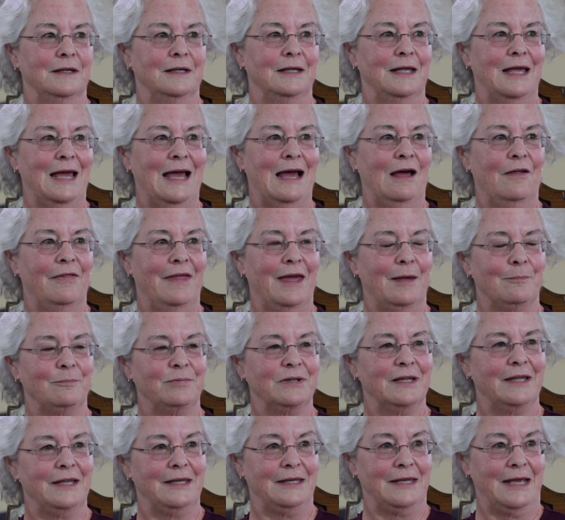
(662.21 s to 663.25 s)
how that
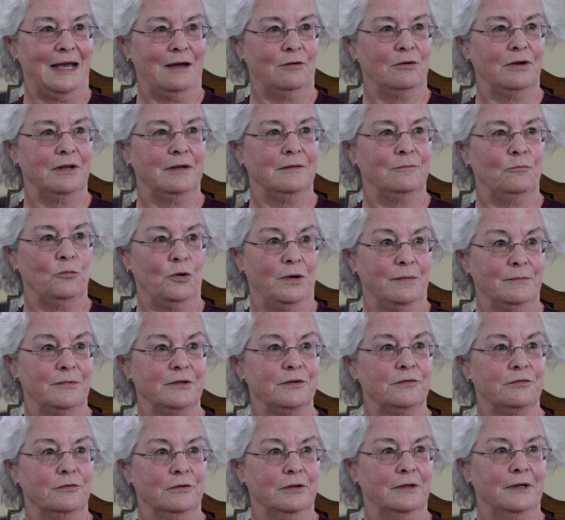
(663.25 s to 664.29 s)
played out in
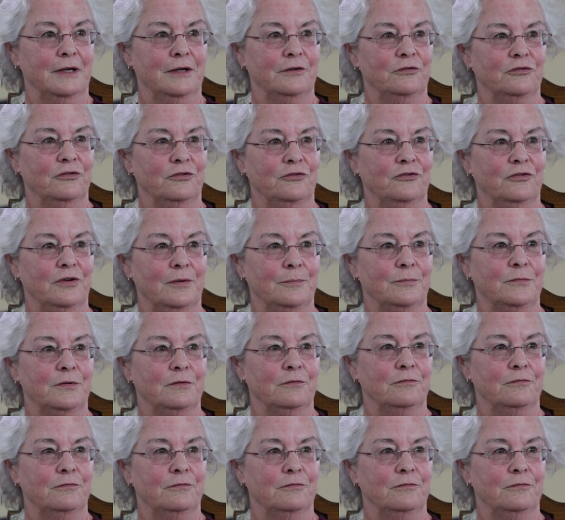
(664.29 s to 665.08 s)
women's relationship to